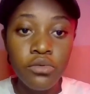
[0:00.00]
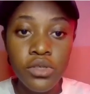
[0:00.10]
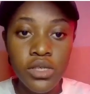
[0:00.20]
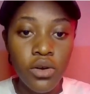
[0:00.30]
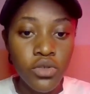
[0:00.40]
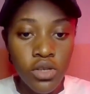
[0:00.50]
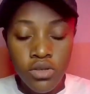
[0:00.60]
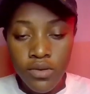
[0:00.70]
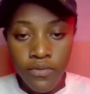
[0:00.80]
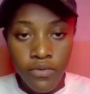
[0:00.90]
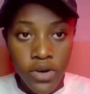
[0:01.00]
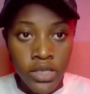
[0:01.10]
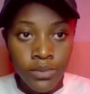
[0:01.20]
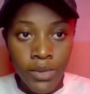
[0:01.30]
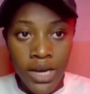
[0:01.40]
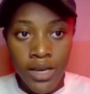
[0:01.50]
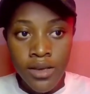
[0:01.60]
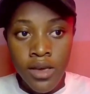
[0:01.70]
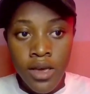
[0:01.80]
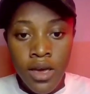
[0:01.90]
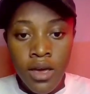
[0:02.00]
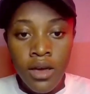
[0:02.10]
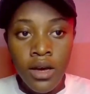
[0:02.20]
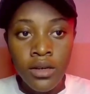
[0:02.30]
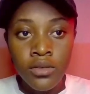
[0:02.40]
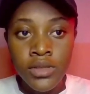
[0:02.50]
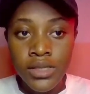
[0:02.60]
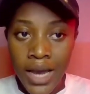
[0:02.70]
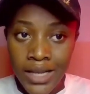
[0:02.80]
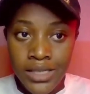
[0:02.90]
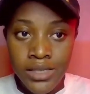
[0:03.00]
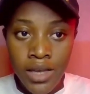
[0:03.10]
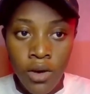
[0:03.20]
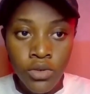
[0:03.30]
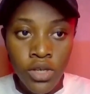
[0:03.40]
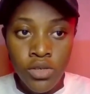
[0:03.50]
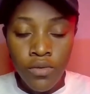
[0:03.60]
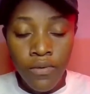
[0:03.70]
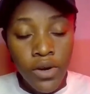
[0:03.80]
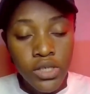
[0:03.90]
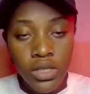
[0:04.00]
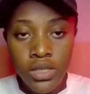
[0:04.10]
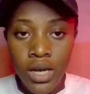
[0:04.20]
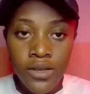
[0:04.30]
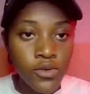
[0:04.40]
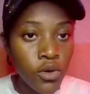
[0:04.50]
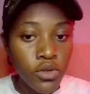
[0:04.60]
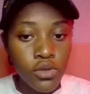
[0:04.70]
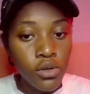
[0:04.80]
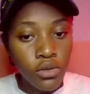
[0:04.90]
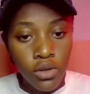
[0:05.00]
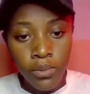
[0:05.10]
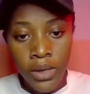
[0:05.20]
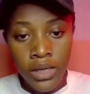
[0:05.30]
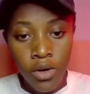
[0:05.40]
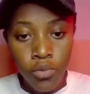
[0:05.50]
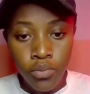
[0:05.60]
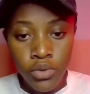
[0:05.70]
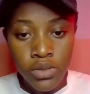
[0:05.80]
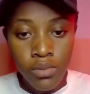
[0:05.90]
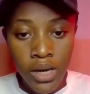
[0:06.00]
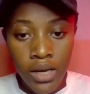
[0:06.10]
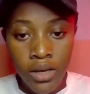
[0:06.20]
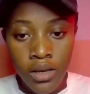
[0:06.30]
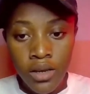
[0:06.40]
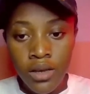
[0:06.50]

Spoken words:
do is I'll just refresh my sites. I'll just refresh it, and it's going to load up, and I will put my